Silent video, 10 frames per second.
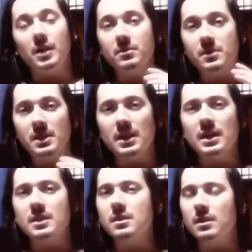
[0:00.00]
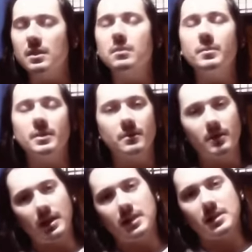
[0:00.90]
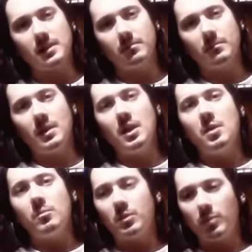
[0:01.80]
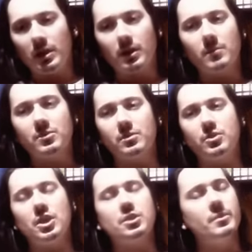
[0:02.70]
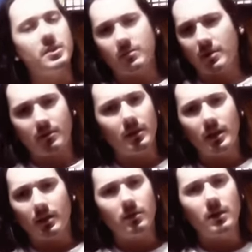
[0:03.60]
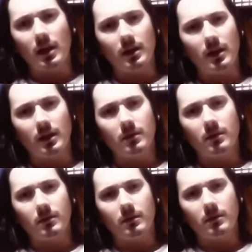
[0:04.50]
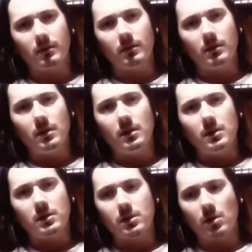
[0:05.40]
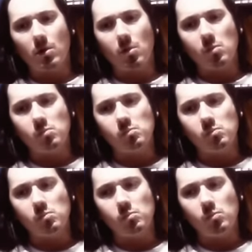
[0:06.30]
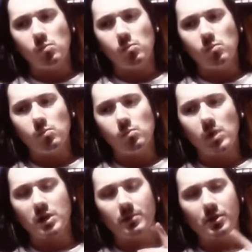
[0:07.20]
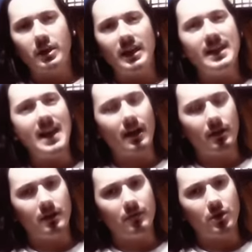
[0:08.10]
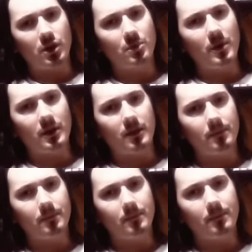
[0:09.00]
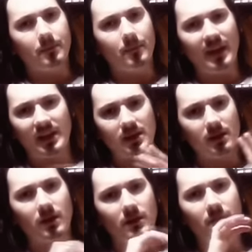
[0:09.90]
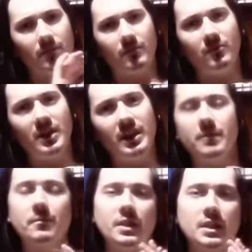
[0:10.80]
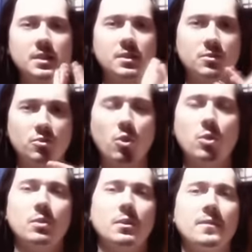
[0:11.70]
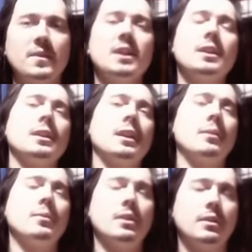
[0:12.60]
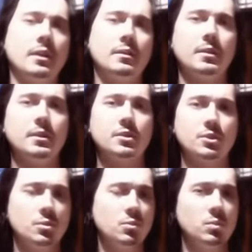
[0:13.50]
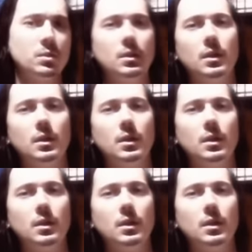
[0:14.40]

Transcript: And you see, it's a little bit crazy. But when it comes to judgments, we are really good at that. So, especially negative judgment. That's another really, really strong thing that we Hungarians do.